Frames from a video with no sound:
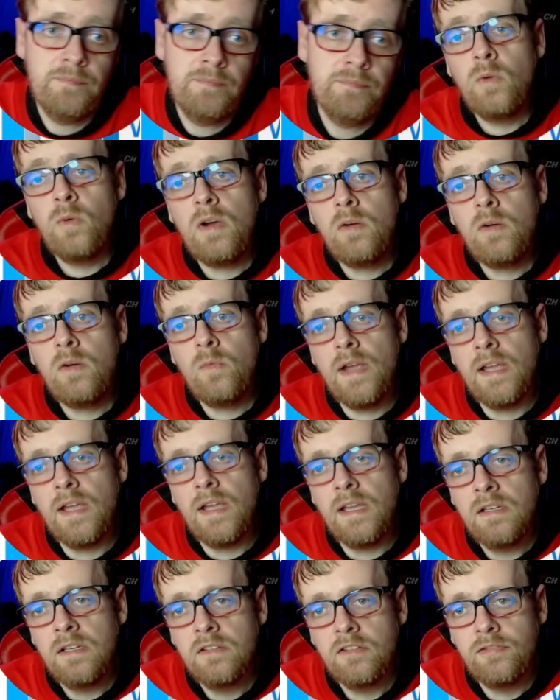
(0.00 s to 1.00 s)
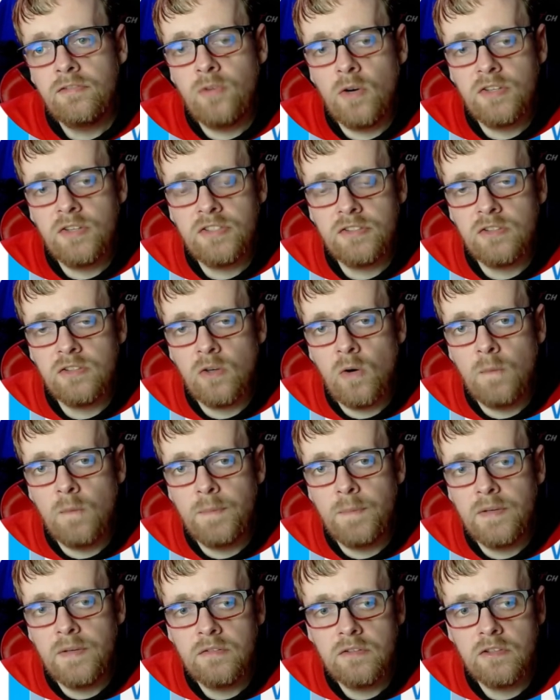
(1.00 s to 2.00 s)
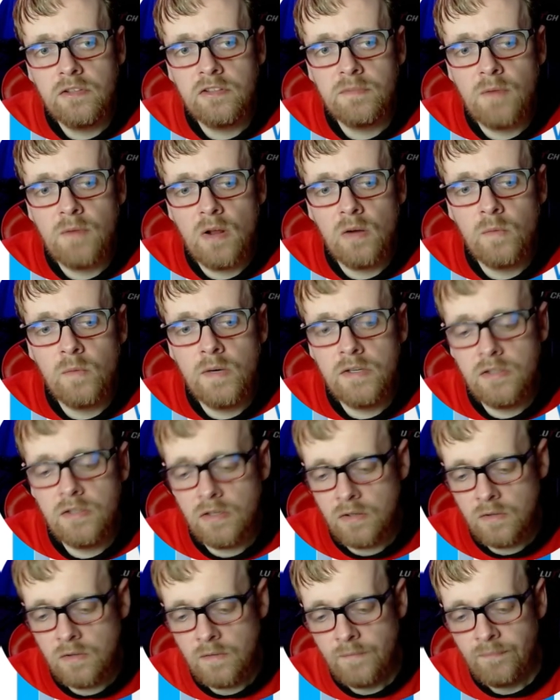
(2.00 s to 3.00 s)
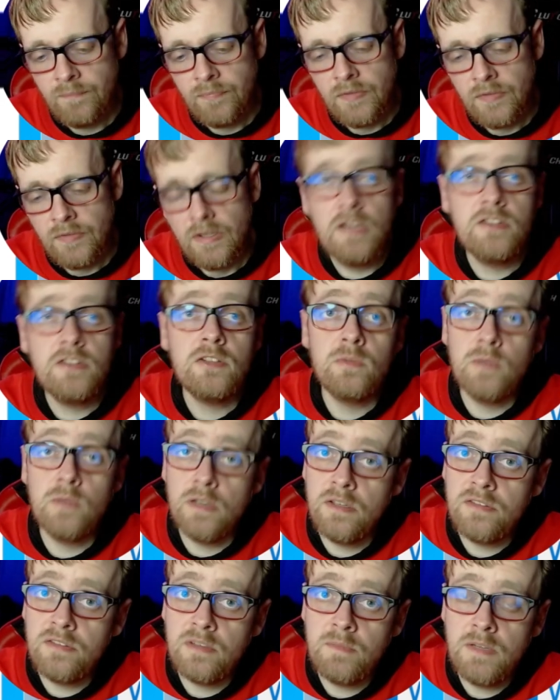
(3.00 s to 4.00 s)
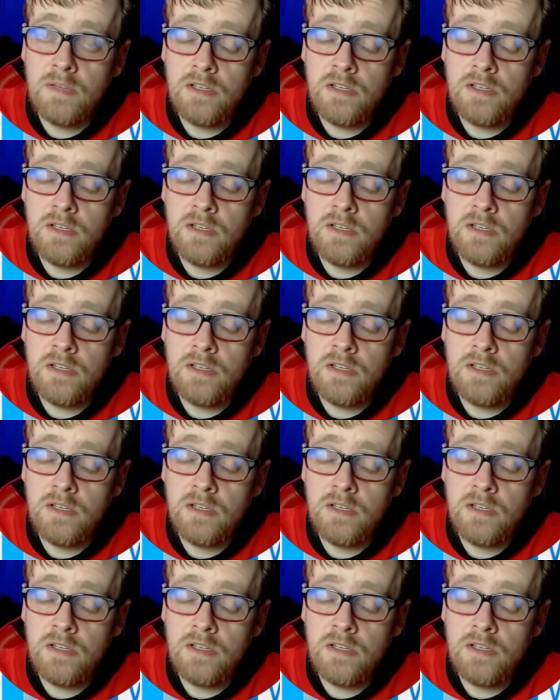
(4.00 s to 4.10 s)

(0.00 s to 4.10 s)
So one way to force it to open to the smaller window is to run as